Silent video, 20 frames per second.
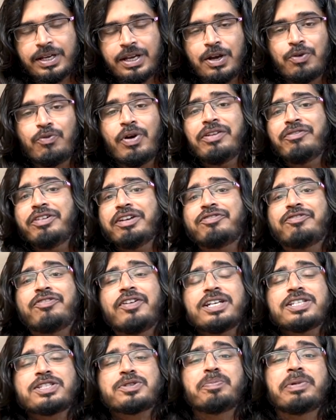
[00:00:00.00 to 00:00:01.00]
When we
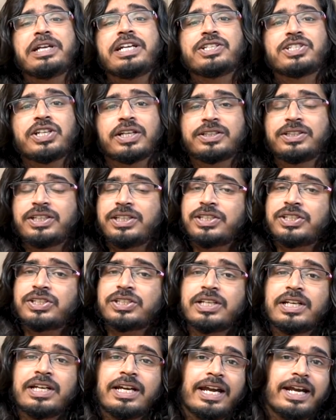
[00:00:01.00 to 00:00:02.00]
first meet
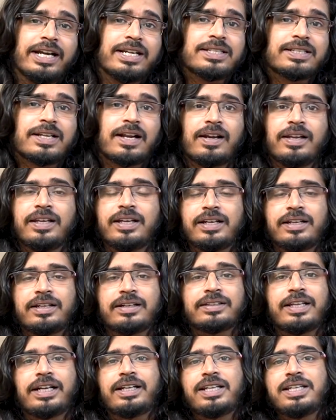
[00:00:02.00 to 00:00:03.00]
Jagadish, it is clear
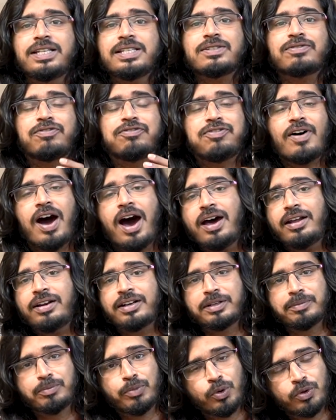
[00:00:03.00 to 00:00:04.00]
that he is far
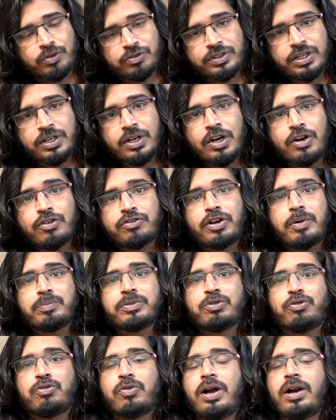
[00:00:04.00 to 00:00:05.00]
removed from
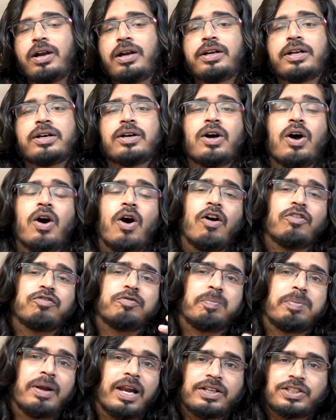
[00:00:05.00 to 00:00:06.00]
the world
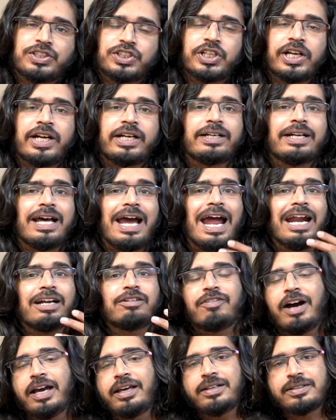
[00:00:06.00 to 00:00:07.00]
of bloodshed
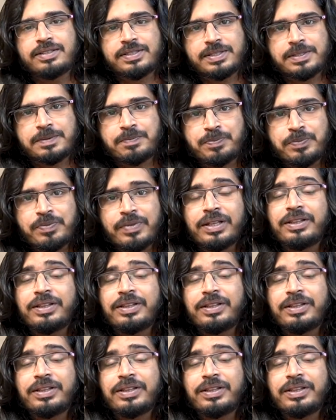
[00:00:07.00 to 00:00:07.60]
and violence.